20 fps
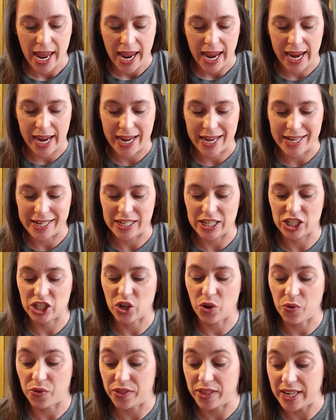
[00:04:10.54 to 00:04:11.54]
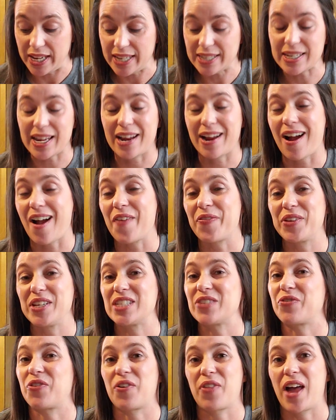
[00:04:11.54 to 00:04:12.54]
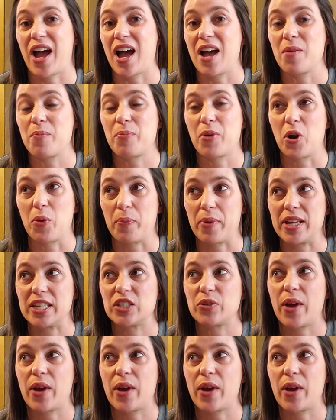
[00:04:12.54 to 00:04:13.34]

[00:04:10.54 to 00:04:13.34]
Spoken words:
And so I got these for that purpose.